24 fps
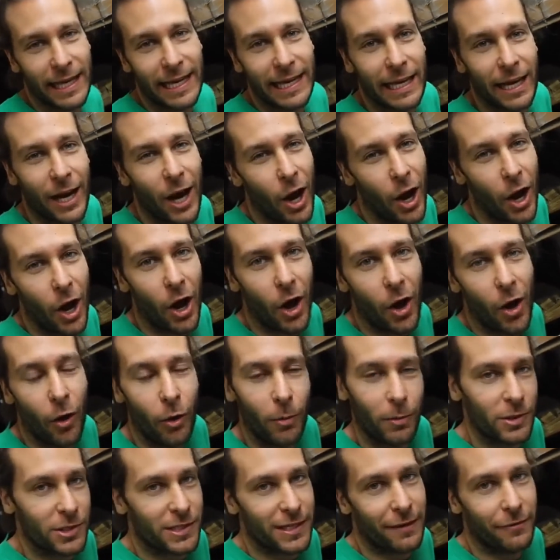like
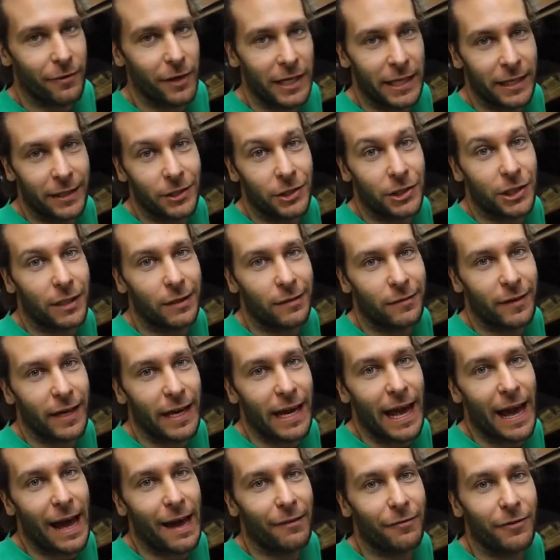almost every kiln shelf I
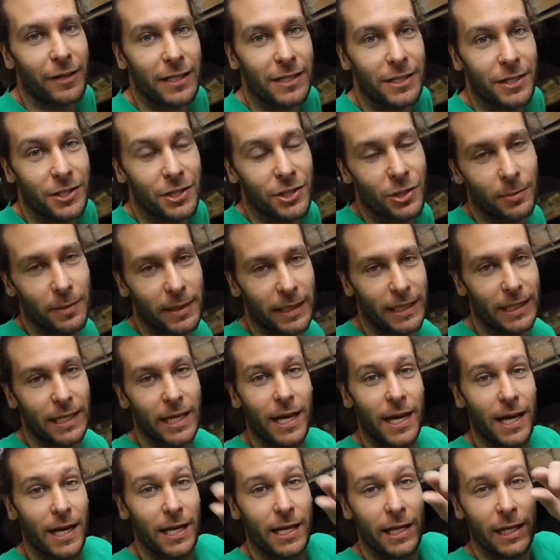have because there's so many
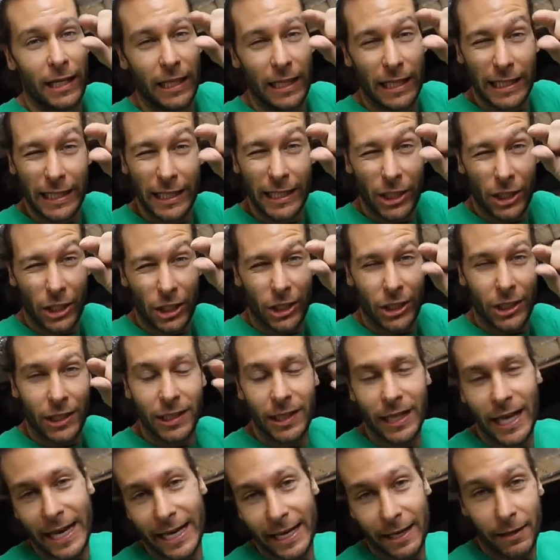little
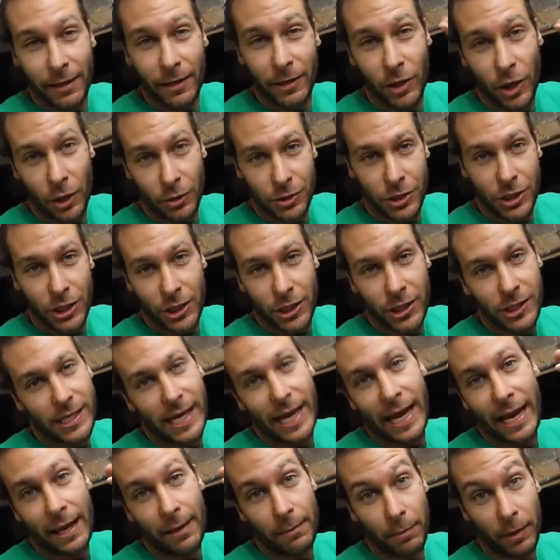like coasters
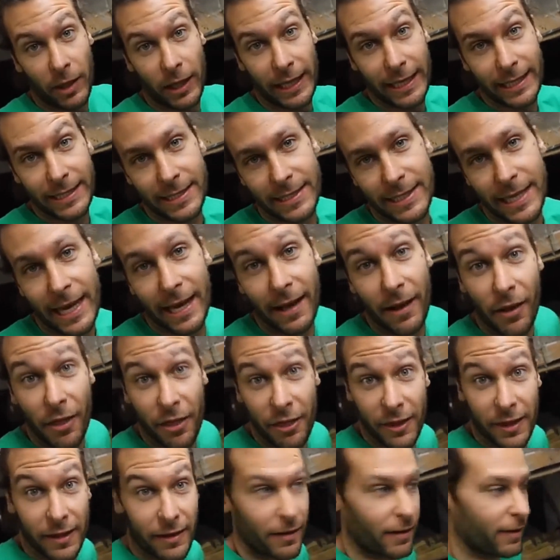and plates and
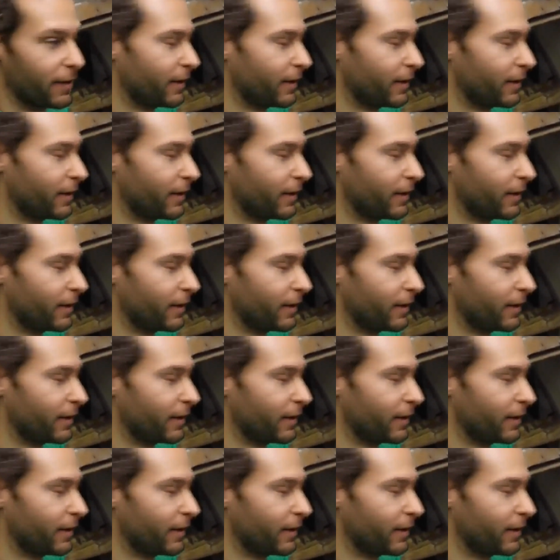thin